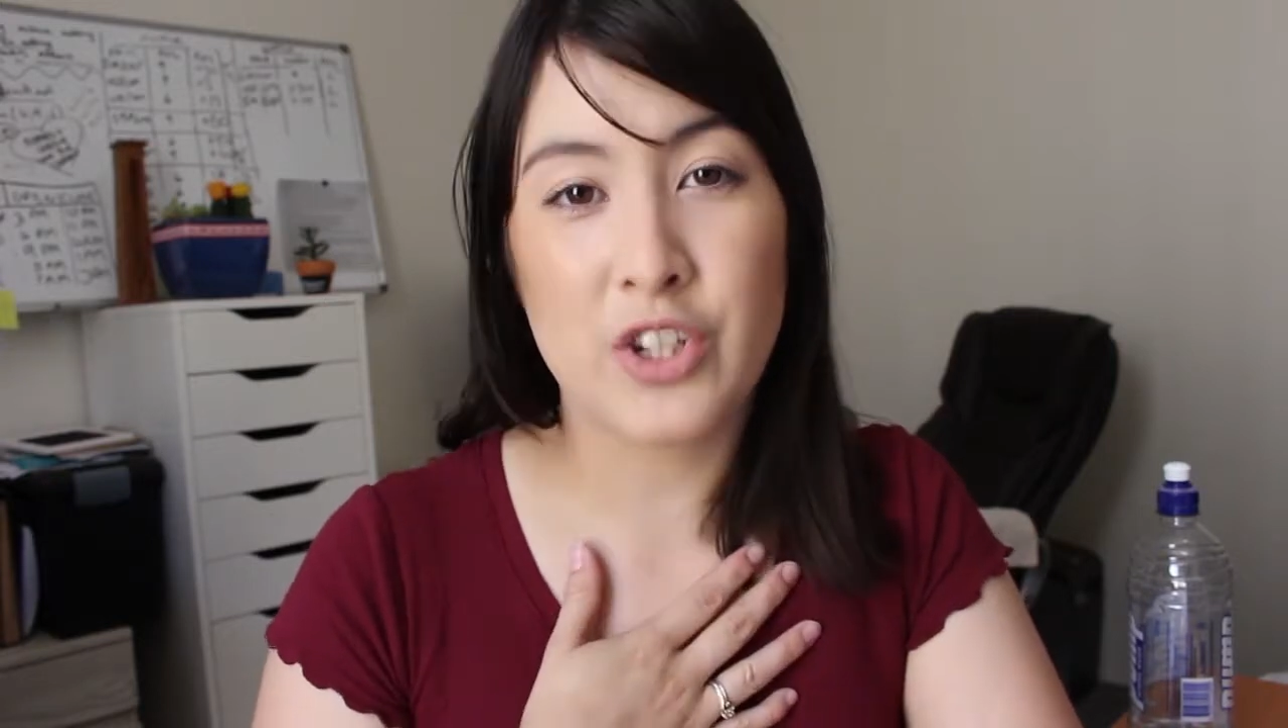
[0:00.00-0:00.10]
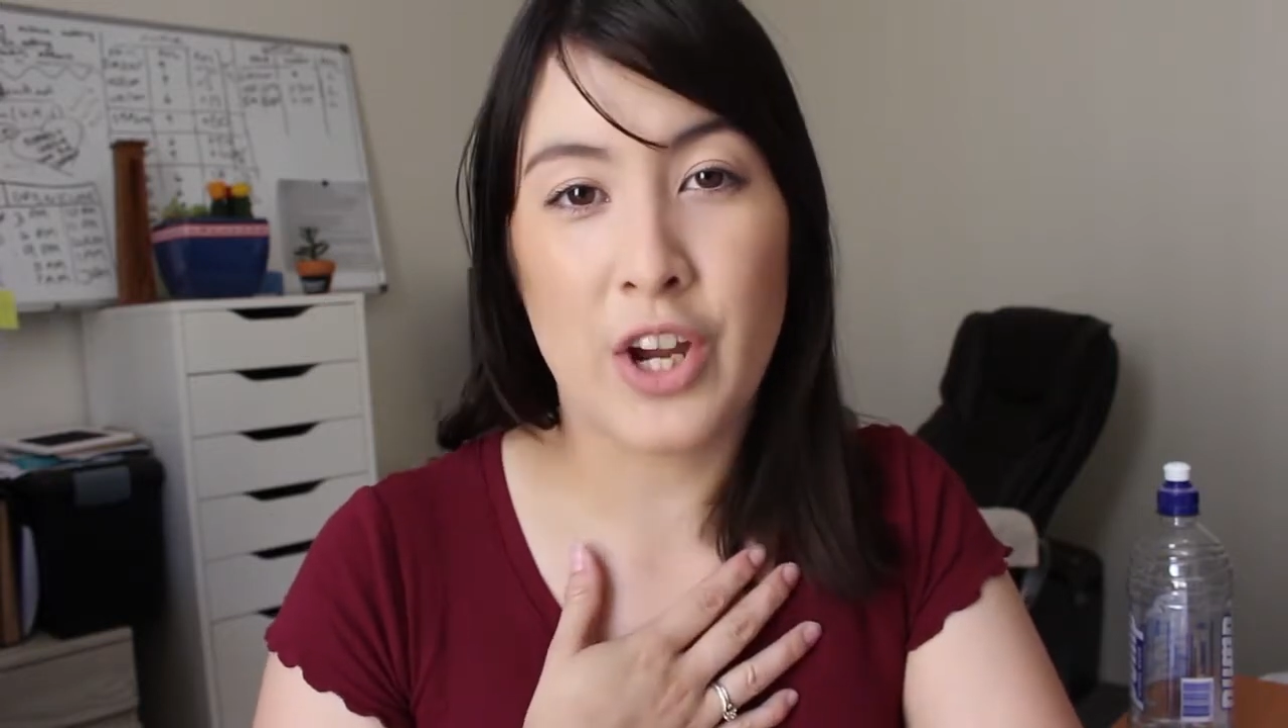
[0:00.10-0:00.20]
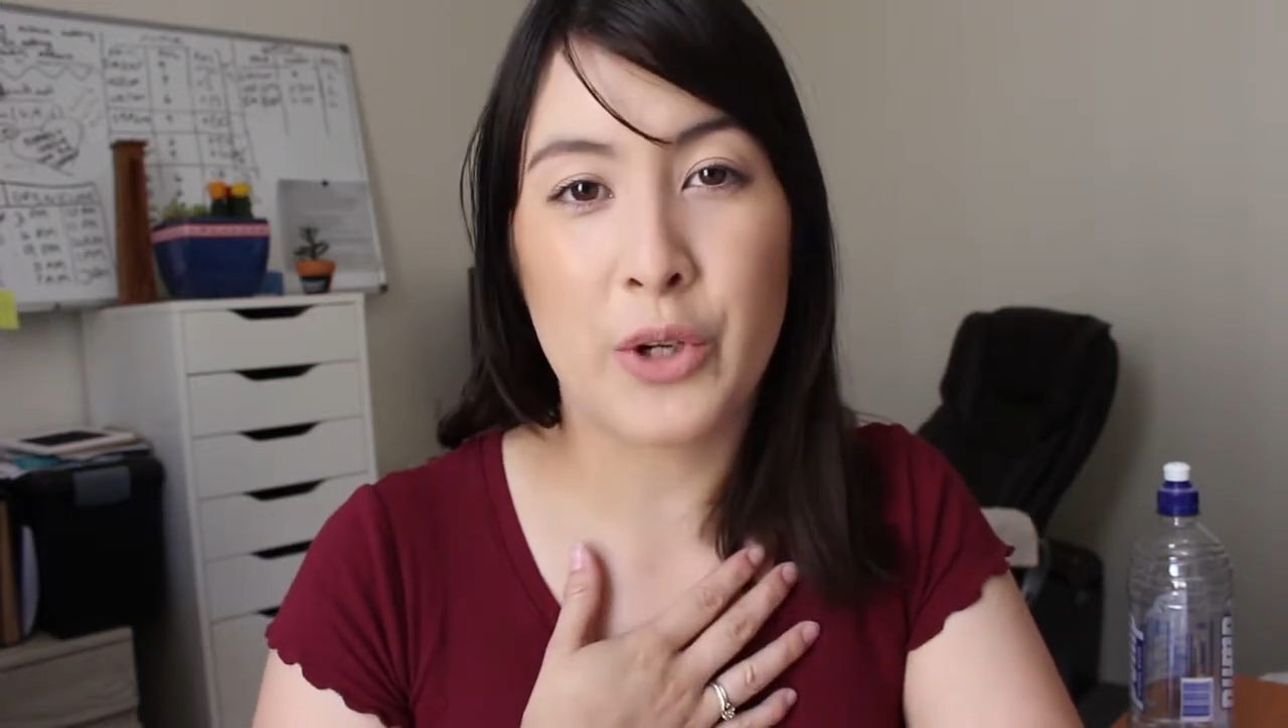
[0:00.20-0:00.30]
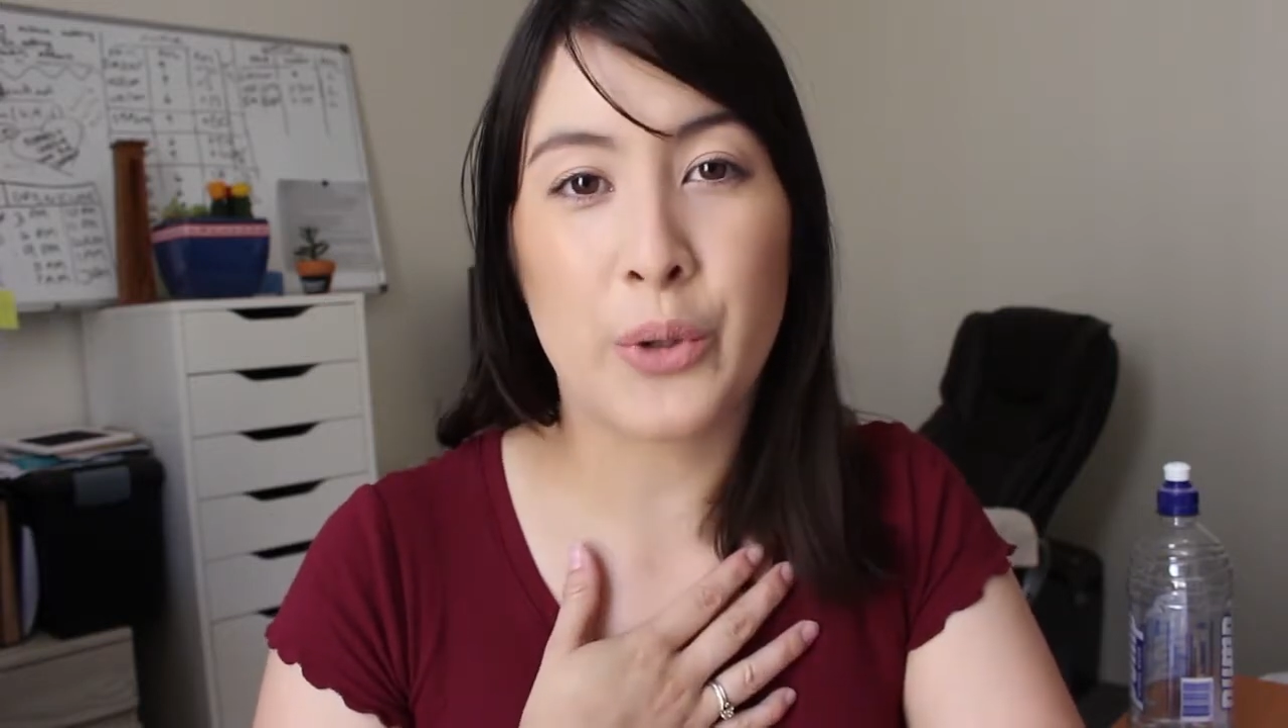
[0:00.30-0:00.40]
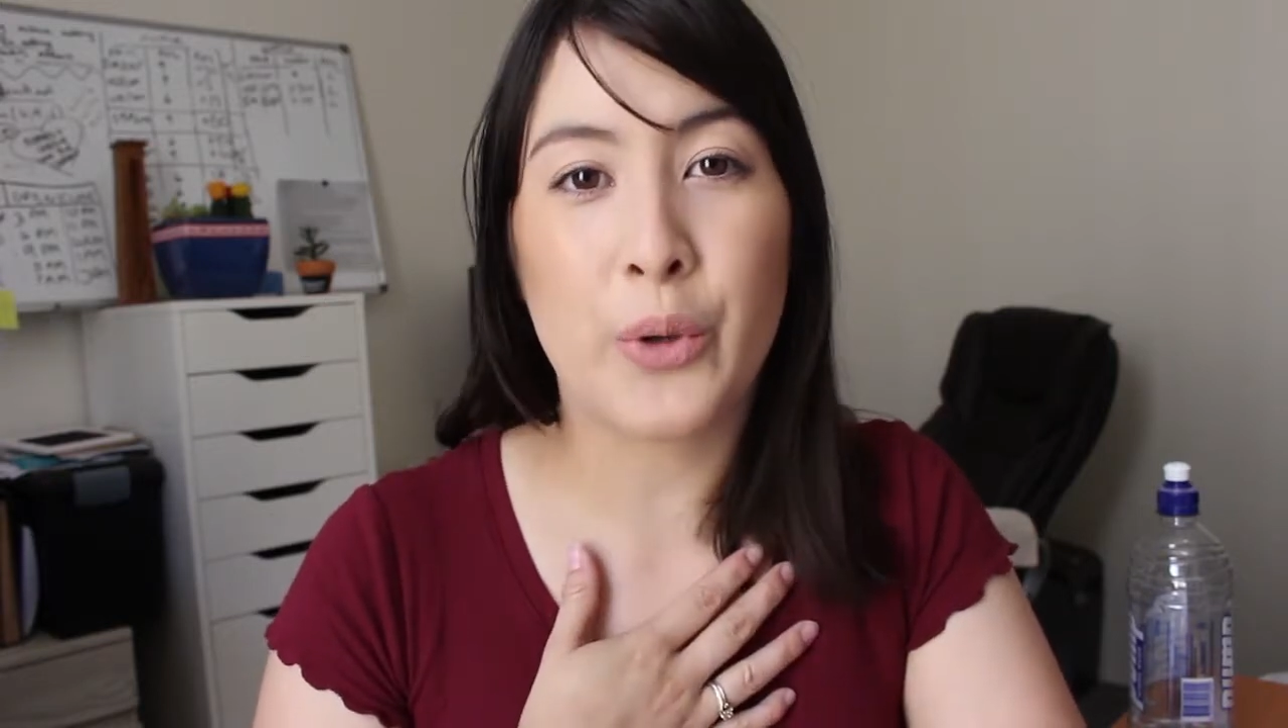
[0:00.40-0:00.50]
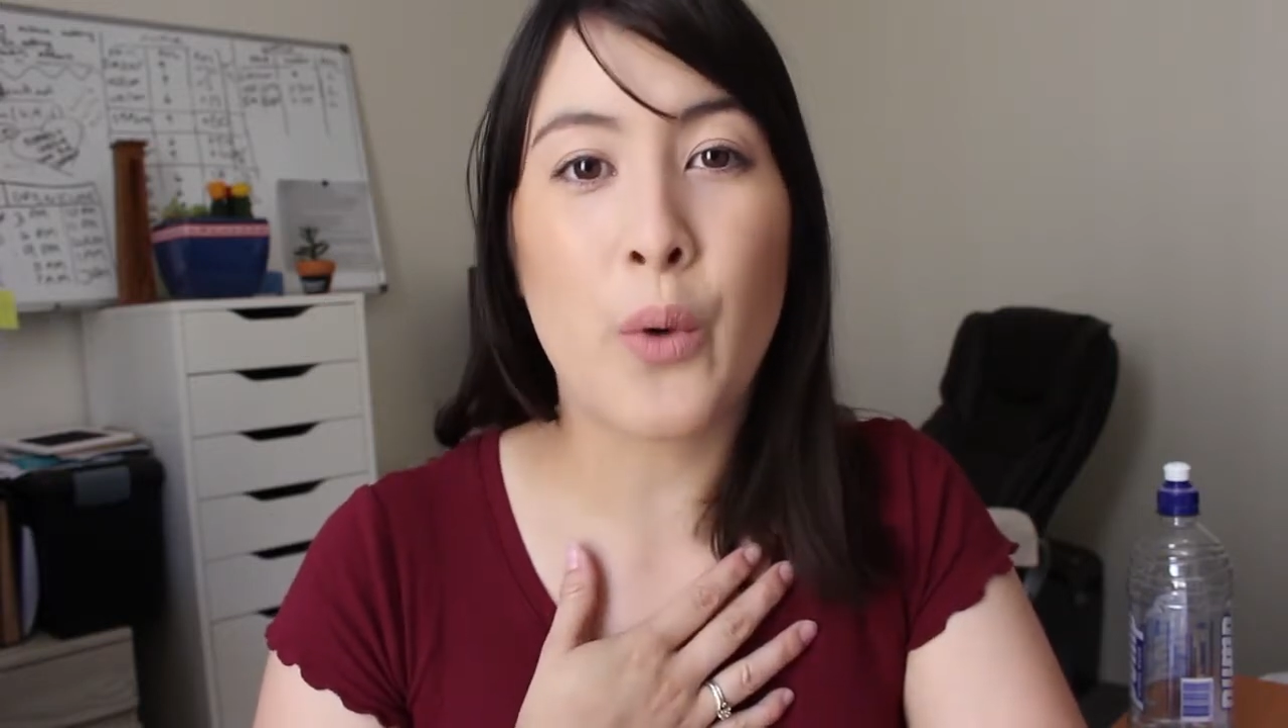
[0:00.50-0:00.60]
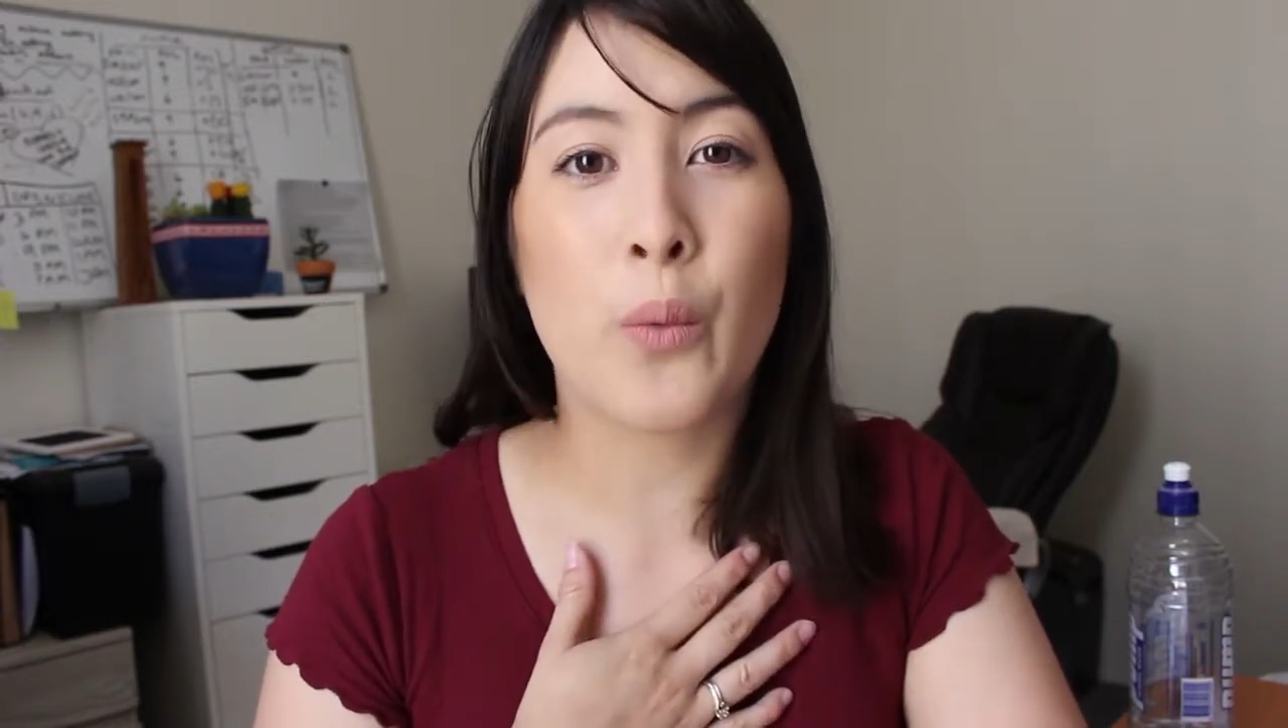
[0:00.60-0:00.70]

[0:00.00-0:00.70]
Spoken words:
channel